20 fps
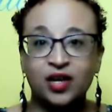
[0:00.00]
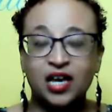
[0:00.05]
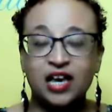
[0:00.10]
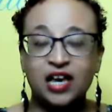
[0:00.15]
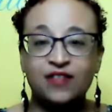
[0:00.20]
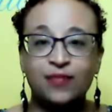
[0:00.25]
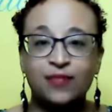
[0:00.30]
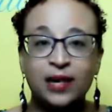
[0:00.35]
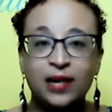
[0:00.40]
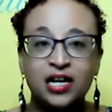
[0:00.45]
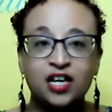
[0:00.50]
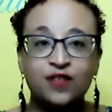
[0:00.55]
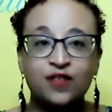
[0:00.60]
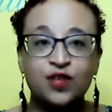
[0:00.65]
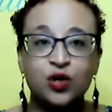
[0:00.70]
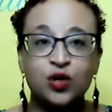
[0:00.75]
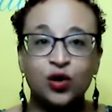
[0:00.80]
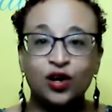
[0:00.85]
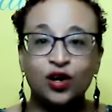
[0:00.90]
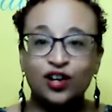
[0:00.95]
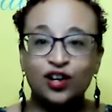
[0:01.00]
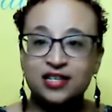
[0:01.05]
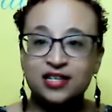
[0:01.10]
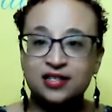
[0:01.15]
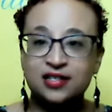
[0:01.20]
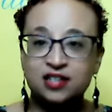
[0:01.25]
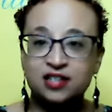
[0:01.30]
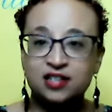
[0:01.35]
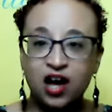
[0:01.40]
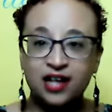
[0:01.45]
if many of you are
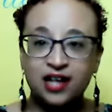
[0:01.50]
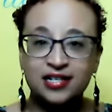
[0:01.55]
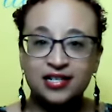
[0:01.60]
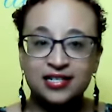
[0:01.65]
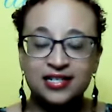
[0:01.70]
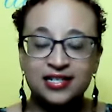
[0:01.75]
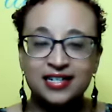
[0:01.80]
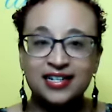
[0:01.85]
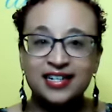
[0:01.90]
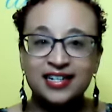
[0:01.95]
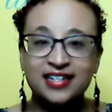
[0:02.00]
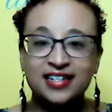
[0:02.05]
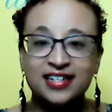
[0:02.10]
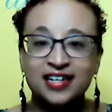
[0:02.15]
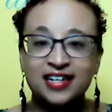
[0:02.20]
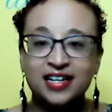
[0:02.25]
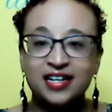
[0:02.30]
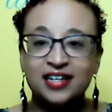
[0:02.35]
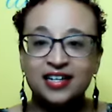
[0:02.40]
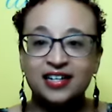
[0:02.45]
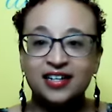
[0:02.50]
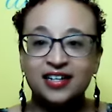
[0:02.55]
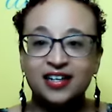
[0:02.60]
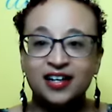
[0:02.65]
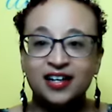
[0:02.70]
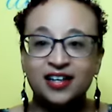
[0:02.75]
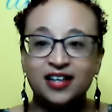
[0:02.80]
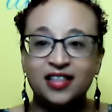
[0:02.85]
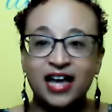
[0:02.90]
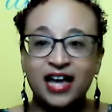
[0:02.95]
exhausted
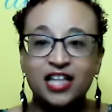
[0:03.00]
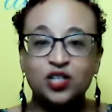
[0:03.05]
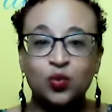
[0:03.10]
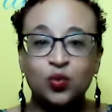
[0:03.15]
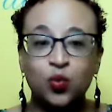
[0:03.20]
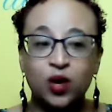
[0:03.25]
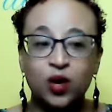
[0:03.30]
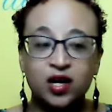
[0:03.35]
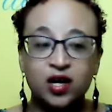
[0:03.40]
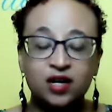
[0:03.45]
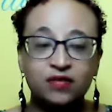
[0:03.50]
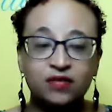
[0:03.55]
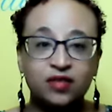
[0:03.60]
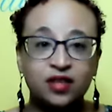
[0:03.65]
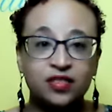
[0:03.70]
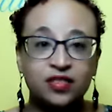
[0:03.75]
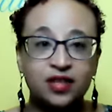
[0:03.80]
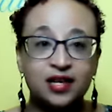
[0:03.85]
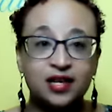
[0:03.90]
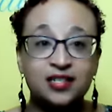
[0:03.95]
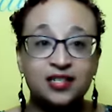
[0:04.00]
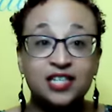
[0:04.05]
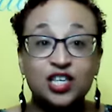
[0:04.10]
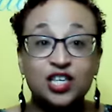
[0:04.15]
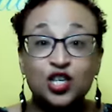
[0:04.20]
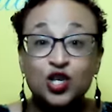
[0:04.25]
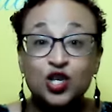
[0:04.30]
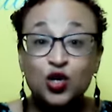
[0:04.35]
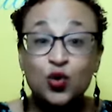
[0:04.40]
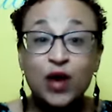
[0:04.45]
that's one of the things
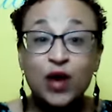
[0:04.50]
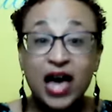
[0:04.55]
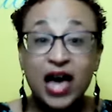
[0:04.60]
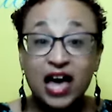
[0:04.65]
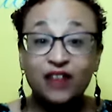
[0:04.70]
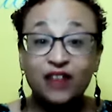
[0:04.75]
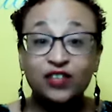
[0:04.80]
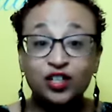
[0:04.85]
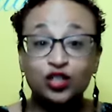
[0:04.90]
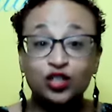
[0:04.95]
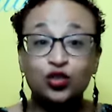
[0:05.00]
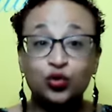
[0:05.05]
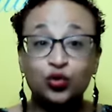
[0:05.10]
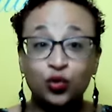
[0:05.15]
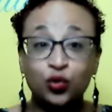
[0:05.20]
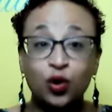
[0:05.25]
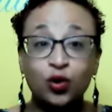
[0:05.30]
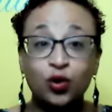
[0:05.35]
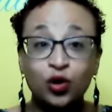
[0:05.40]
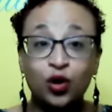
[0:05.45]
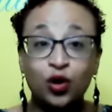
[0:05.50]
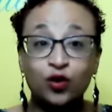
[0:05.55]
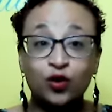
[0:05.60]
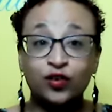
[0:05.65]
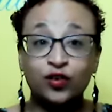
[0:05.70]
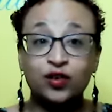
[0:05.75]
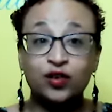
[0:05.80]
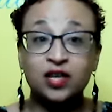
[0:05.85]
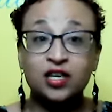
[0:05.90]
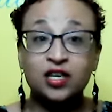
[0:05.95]
that you have control
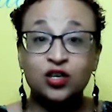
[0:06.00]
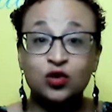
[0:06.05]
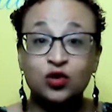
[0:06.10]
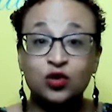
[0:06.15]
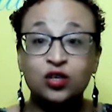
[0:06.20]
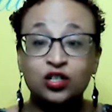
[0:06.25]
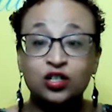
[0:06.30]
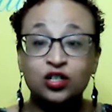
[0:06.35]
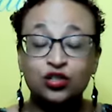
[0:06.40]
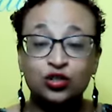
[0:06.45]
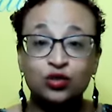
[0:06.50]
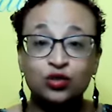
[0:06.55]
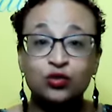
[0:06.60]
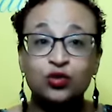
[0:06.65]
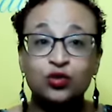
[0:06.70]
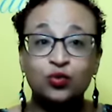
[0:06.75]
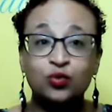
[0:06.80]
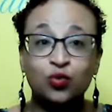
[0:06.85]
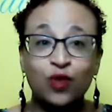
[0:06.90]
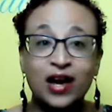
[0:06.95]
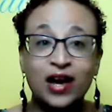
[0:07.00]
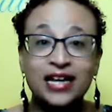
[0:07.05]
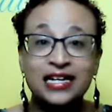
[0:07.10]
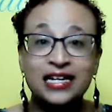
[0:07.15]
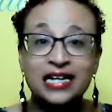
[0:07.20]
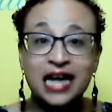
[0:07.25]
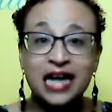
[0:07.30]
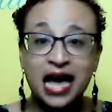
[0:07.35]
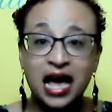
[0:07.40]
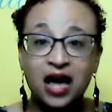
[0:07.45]
over that you can choose
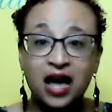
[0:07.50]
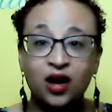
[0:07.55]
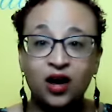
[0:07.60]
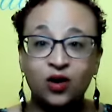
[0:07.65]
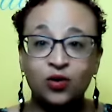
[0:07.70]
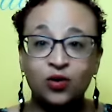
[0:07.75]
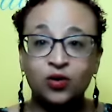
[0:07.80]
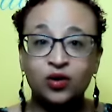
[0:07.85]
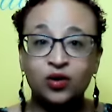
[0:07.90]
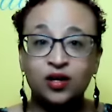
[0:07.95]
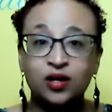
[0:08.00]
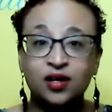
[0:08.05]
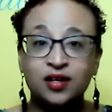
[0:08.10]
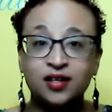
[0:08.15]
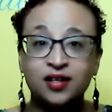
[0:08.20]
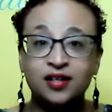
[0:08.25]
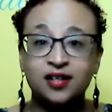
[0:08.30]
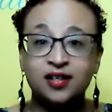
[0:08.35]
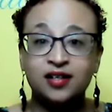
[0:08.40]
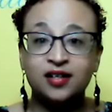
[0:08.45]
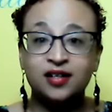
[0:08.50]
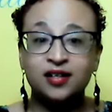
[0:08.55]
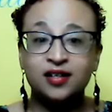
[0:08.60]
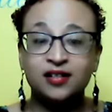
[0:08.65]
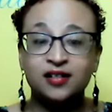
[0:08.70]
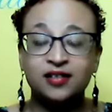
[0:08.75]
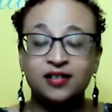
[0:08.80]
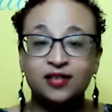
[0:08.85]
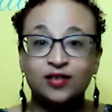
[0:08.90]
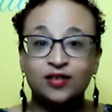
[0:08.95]
right now.
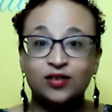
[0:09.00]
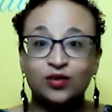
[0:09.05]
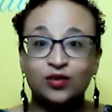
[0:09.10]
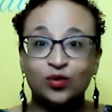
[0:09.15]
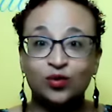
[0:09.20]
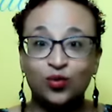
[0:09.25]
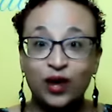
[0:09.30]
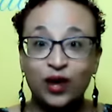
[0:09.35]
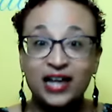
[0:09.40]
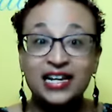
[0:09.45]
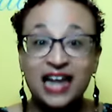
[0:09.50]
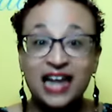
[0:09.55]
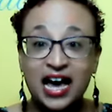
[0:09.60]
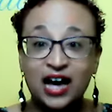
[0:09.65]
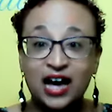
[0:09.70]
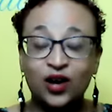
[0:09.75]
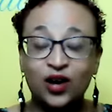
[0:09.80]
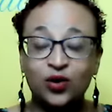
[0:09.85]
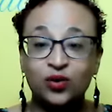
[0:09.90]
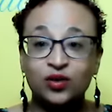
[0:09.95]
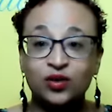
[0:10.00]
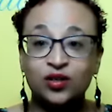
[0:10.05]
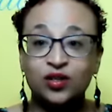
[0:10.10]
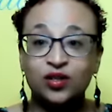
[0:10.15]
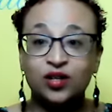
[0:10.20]
Right now,